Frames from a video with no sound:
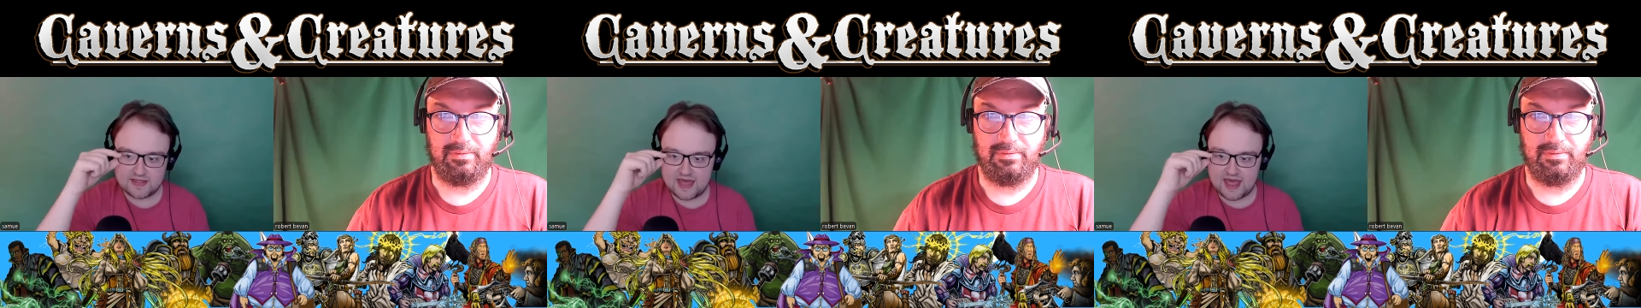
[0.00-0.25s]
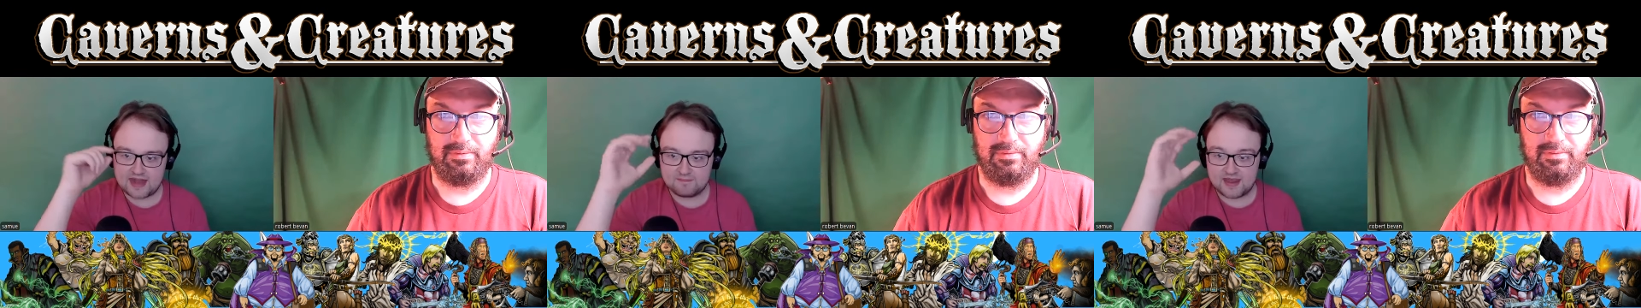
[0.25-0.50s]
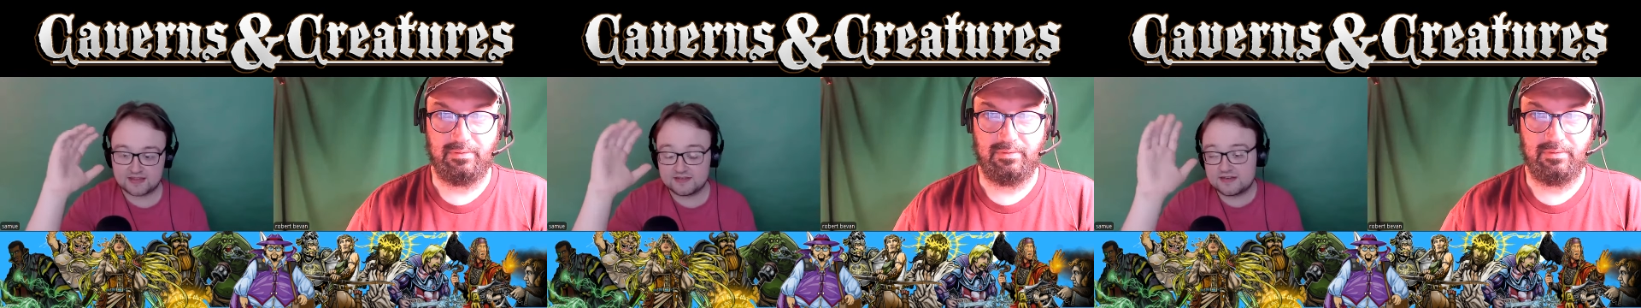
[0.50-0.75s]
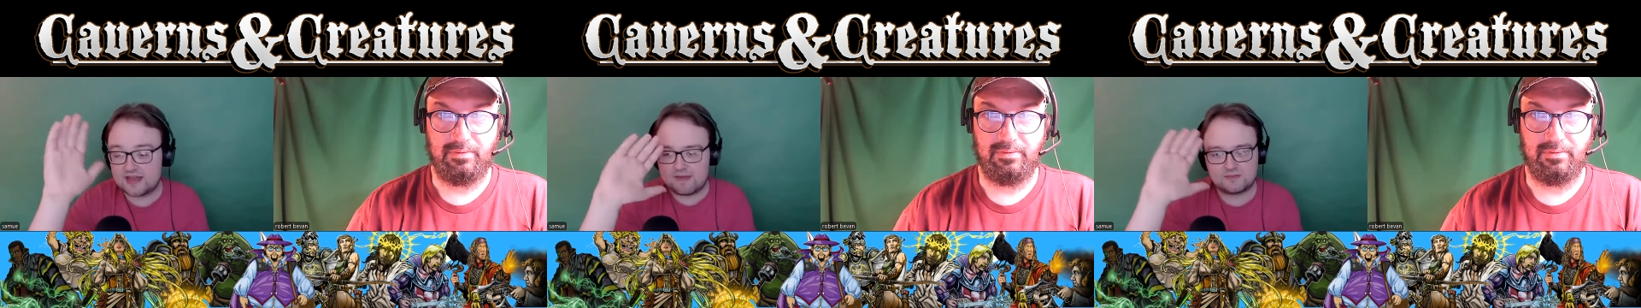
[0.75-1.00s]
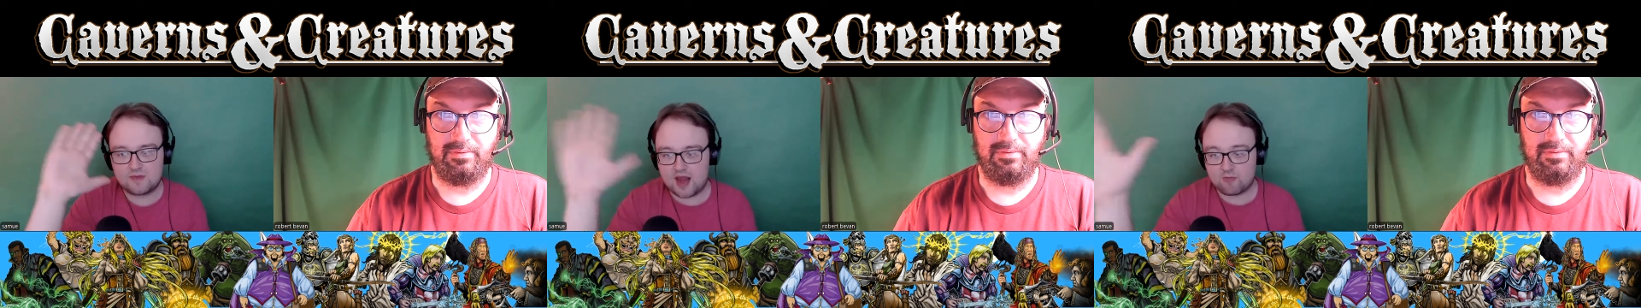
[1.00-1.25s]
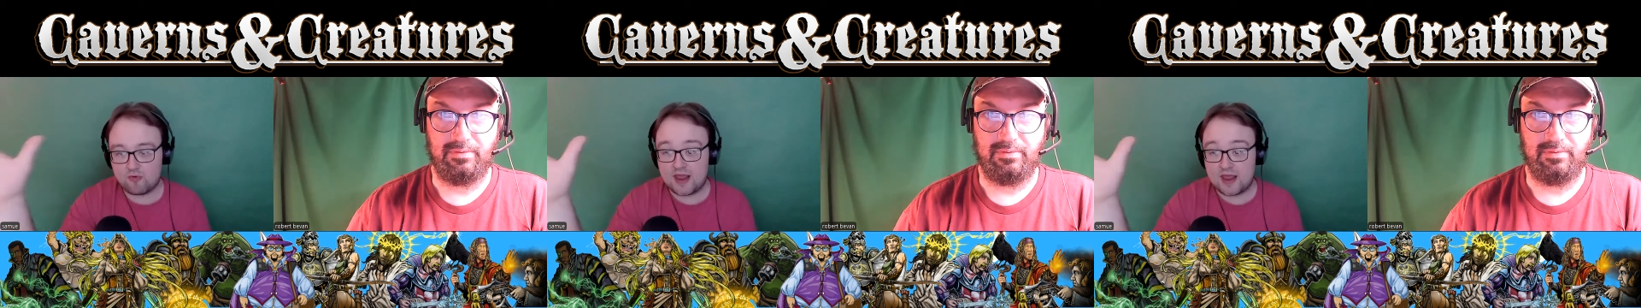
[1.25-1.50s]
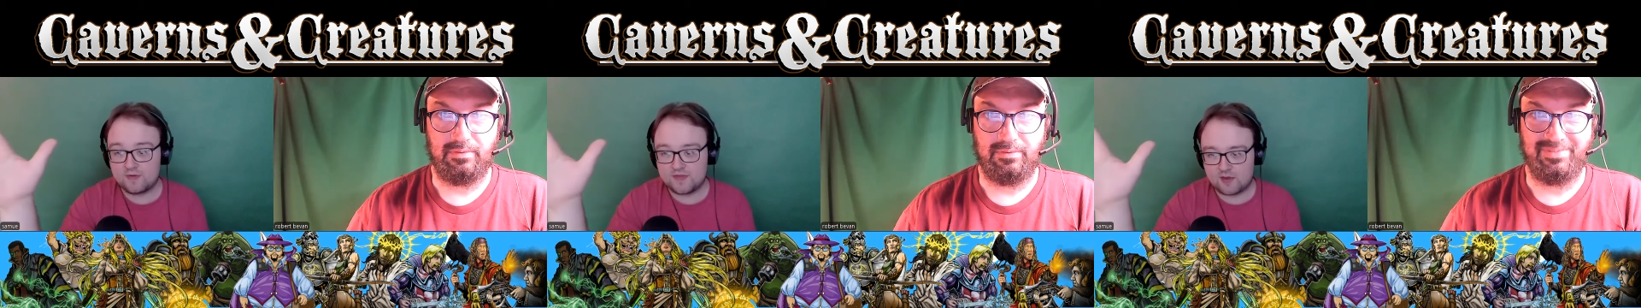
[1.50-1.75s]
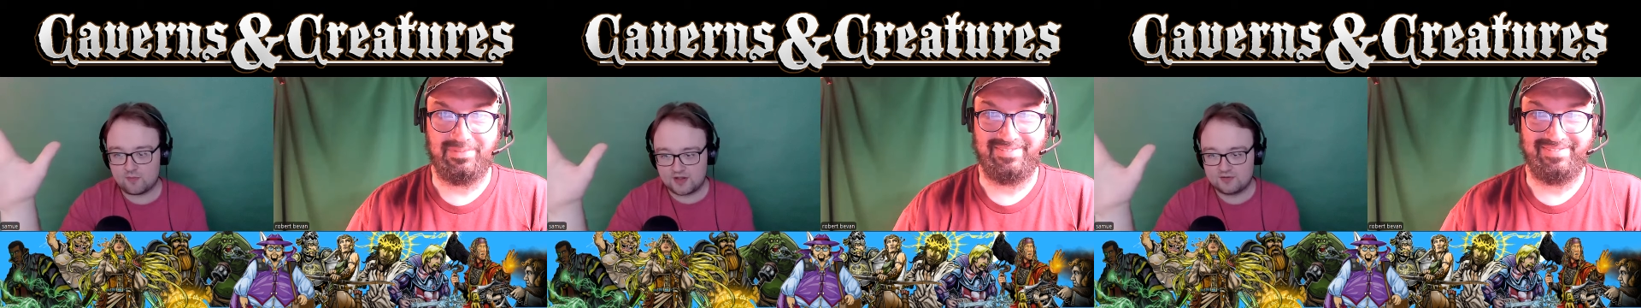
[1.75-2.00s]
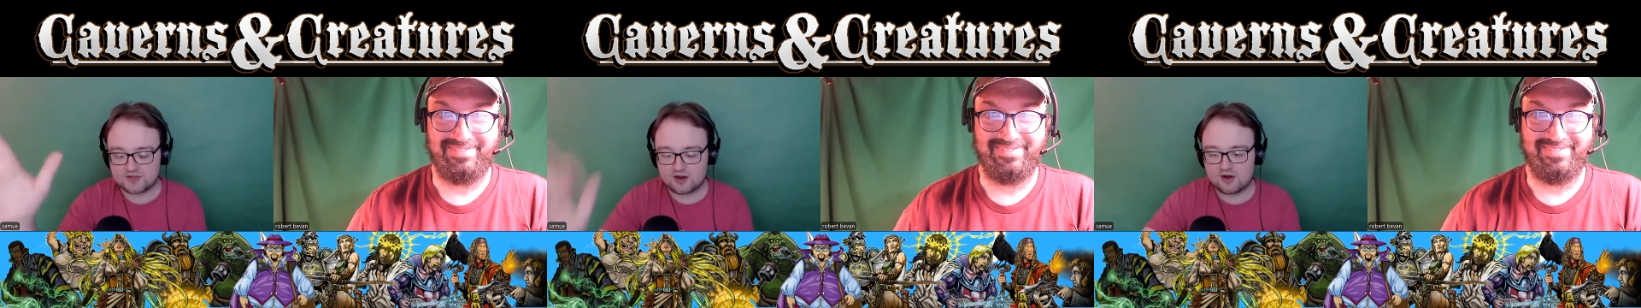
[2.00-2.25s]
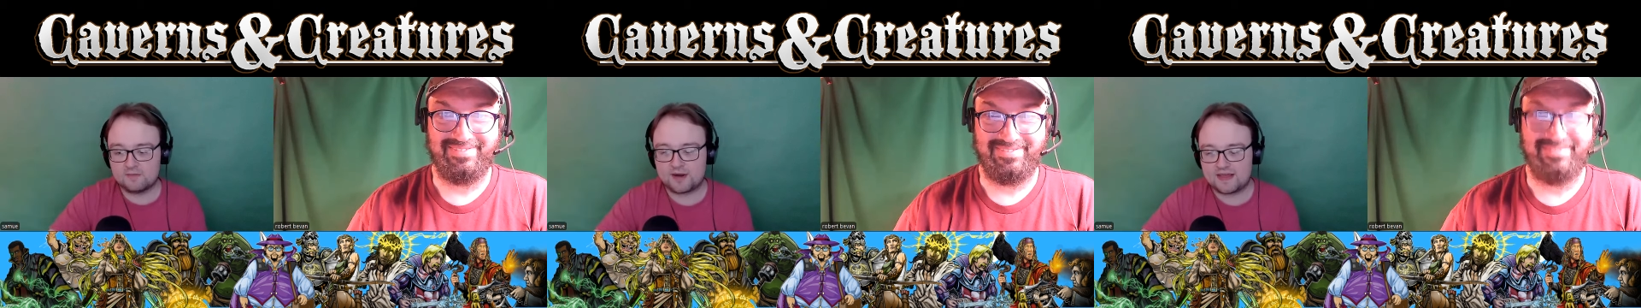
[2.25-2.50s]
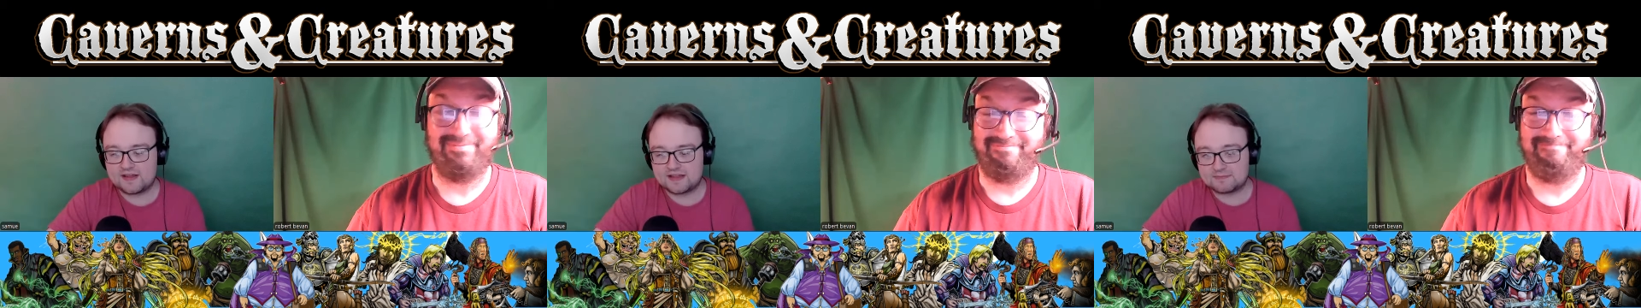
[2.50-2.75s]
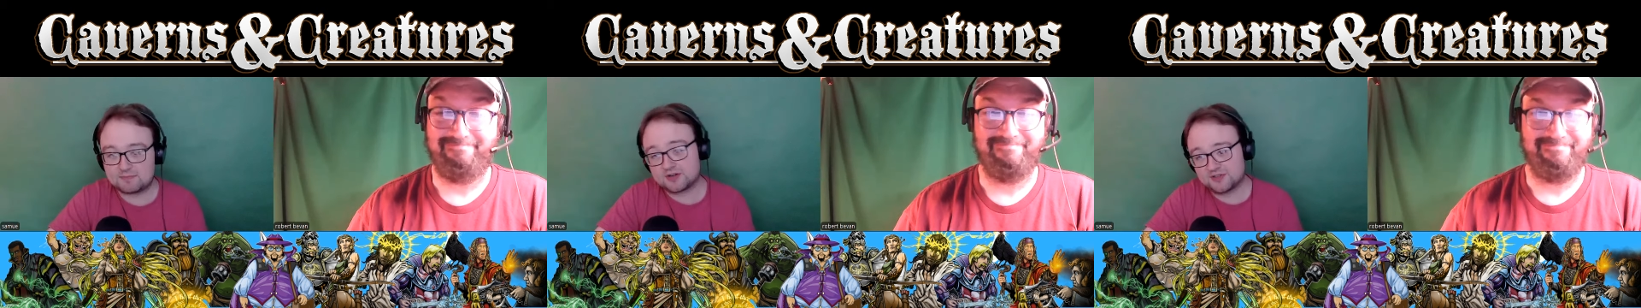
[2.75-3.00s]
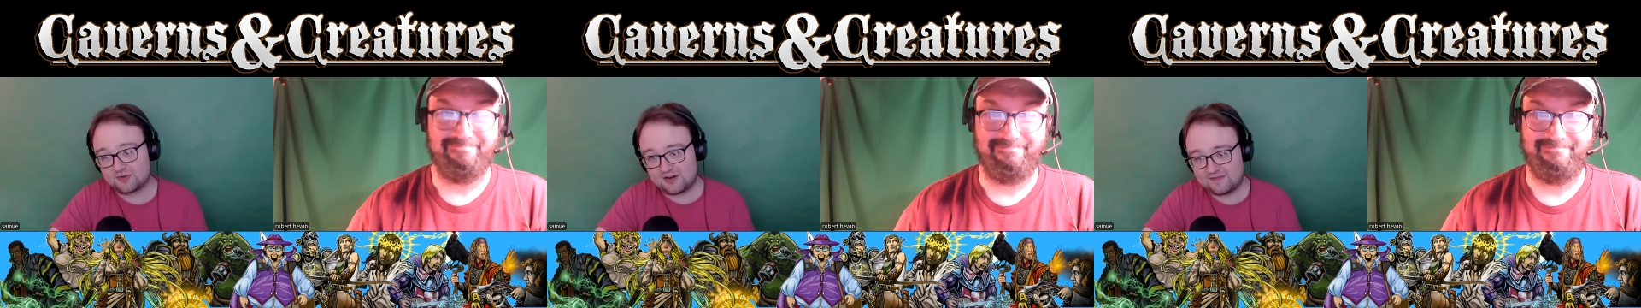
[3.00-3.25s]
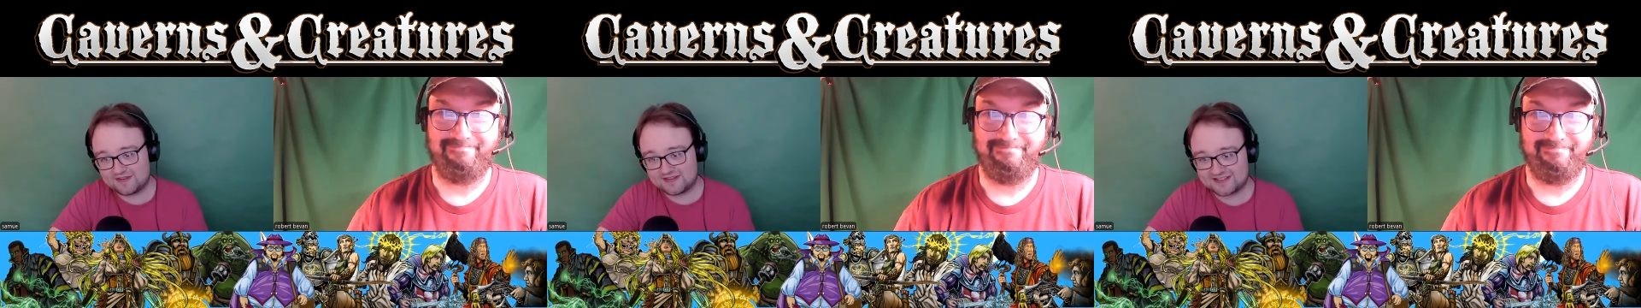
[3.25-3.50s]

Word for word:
Speaker 1: that make that makes me irate when they reuse art. But I think that's a personal grievance,